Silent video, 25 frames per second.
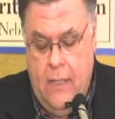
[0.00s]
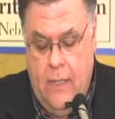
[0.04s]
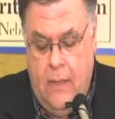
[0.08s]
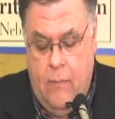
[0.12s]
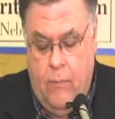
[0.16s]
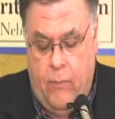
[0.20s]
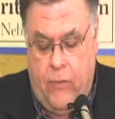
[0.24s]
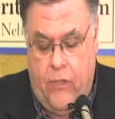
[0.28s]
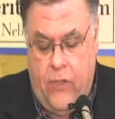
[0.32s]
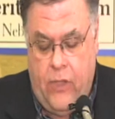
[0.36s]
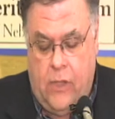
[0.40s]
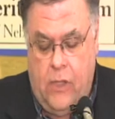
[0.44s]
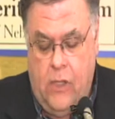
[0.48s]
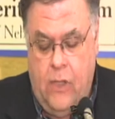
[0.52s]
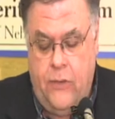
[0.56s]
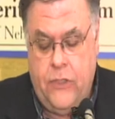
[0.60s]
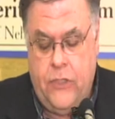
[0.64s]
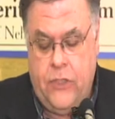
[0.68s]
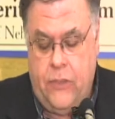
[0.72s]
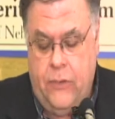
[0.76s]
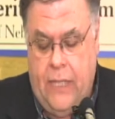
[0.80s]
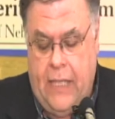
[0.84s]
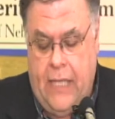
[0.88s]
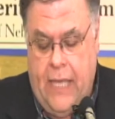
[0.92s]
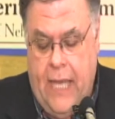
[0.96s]
But the
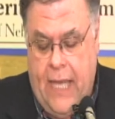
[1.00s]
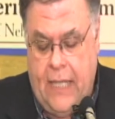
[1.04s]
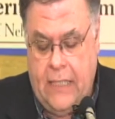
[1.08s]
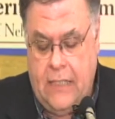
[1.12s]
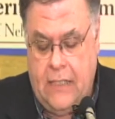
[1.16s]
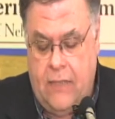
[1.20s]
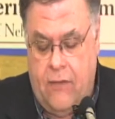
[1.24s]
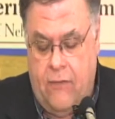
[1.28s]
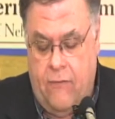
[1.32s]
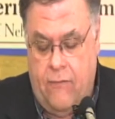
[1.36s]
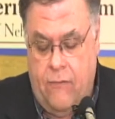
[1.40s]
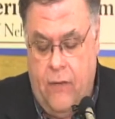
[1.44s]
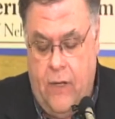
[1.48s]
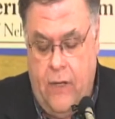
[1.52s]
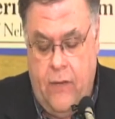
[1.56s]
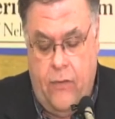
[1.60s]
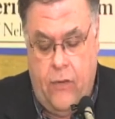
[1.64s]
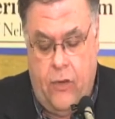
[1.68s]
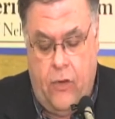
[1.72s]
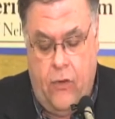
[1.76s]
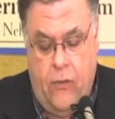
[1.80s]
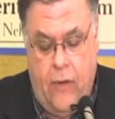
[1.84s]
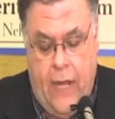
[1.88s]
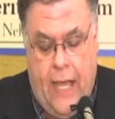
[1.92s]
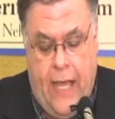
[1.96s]
closer he got to the front of
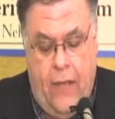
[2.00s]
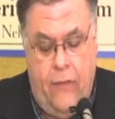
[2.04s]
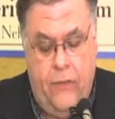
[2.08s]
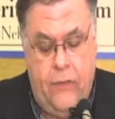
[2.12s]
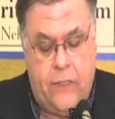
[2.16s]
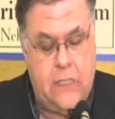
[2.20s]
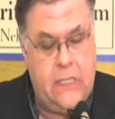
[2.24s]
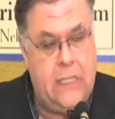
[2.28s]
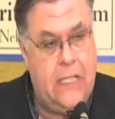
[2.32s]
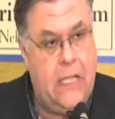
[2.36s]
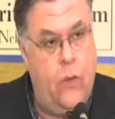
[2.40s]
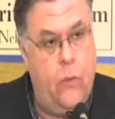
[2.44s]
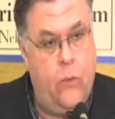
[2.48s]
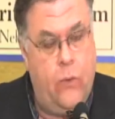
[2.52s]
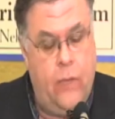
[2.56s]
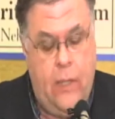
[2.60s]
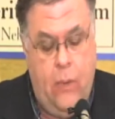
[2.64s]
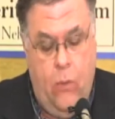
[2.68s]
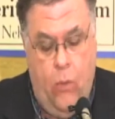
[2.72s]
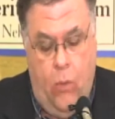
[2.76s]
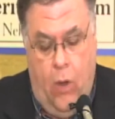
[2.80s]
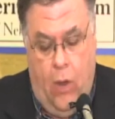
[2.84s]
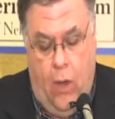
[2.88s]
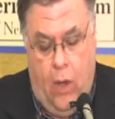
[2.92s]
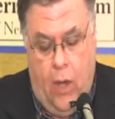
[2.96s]
the crowd, the slower
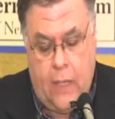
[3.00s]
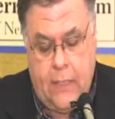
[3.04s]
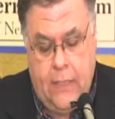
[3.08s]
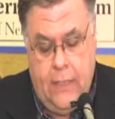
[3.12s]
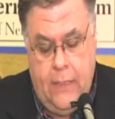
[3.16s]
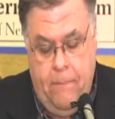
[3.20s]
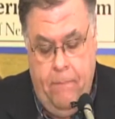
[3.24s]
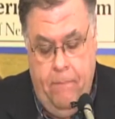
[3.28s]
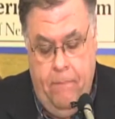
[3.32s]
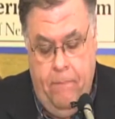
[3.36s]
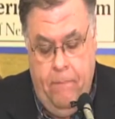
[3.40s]
he walked.